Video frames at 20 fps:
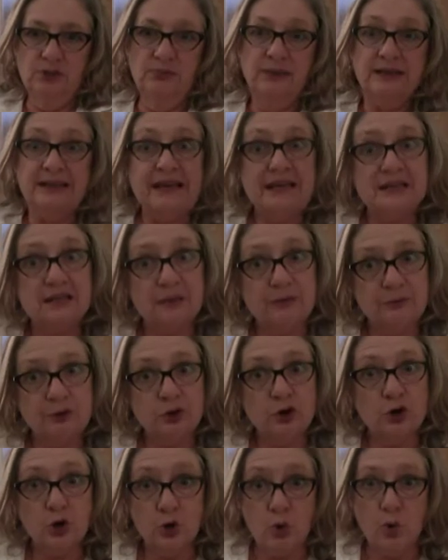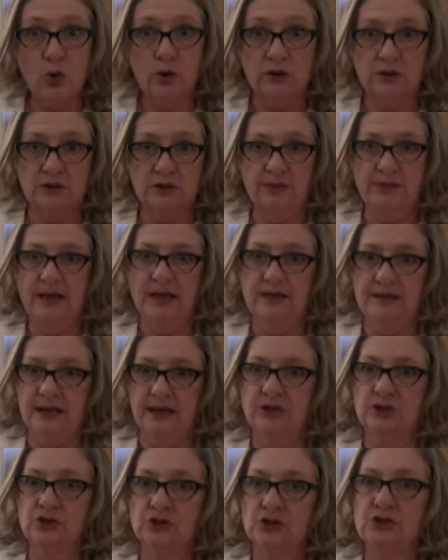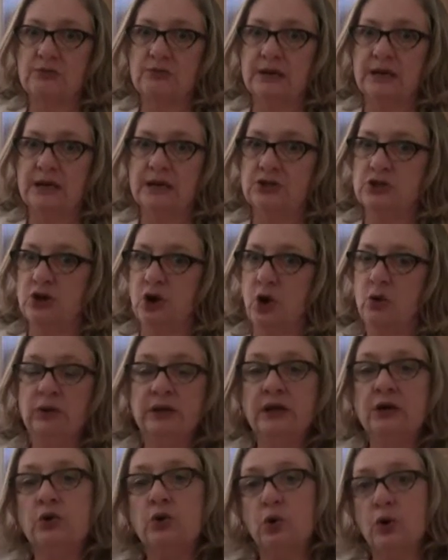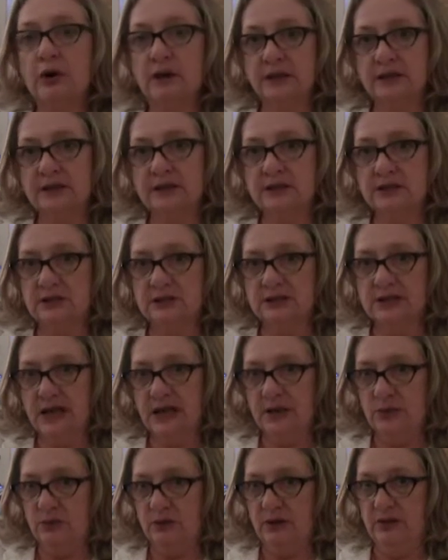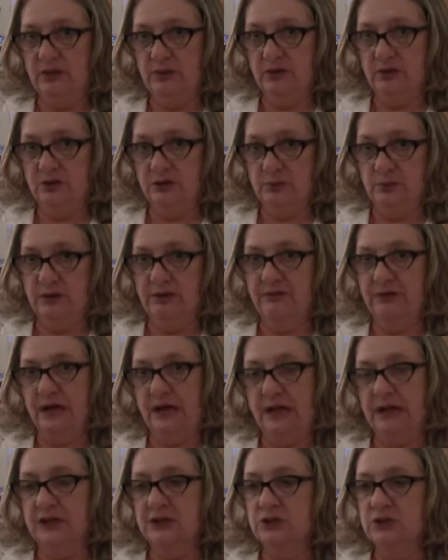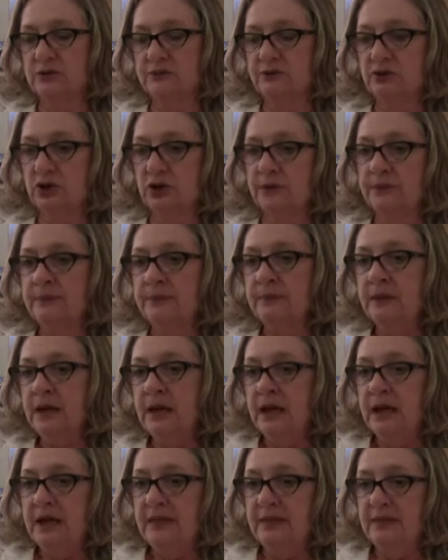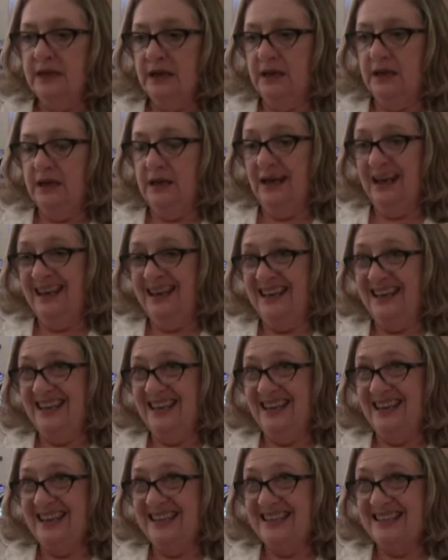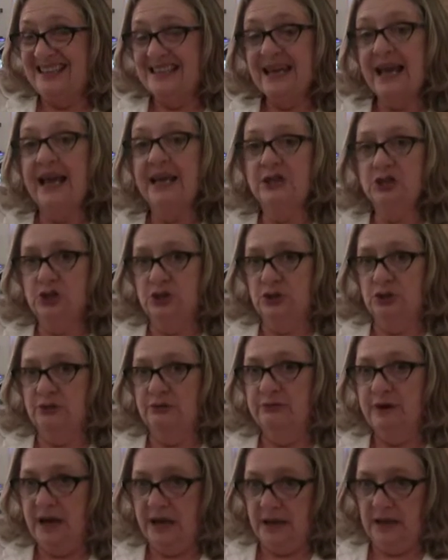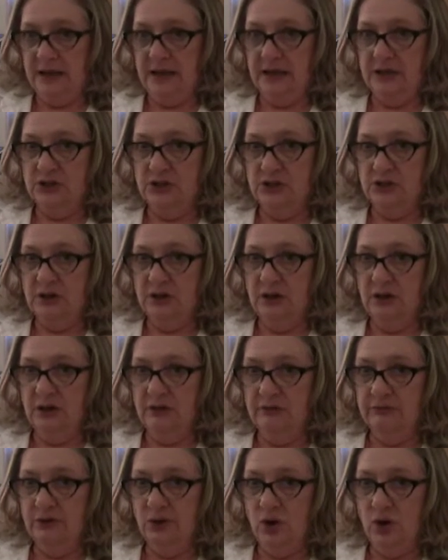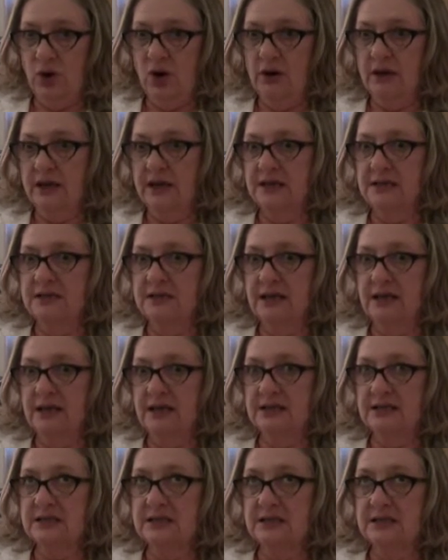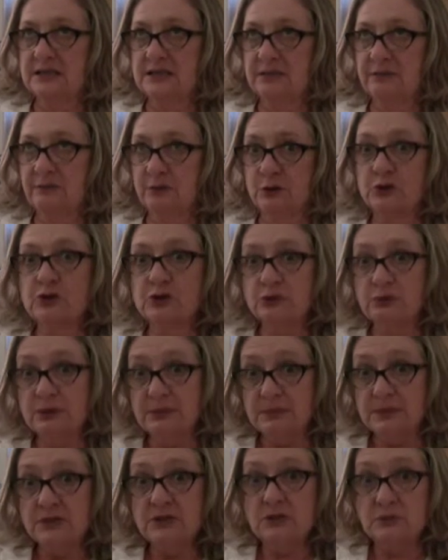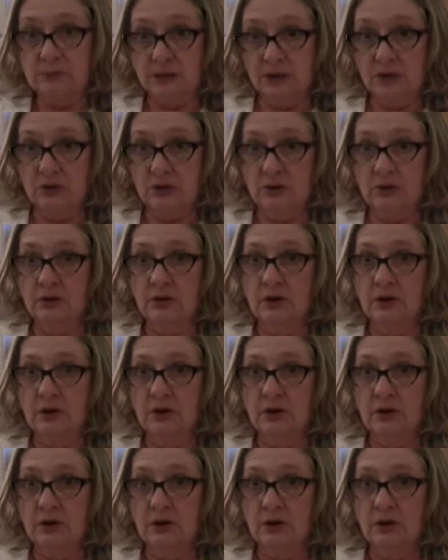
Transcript: but that's up for a court to make that determination. Only a court can decide whether there's been a violation of law. Then an intentional violation of law is a first-degree misdemeanor,